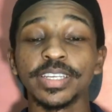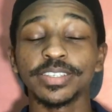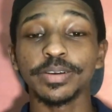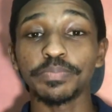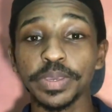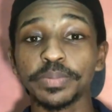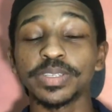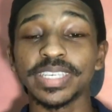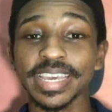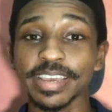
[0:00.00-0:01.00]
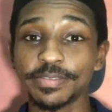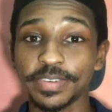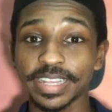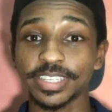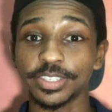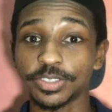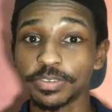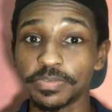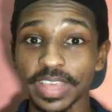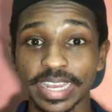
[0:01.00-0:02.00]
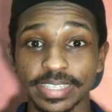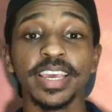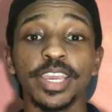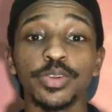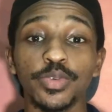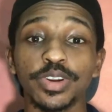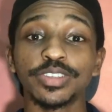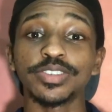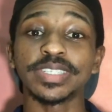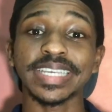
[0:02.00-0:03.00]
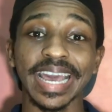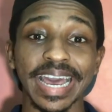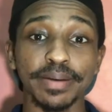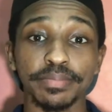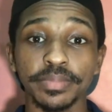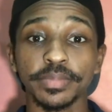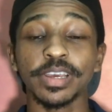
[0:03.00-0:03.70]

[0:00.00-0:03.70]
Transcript: some people take advantage of that in order to scam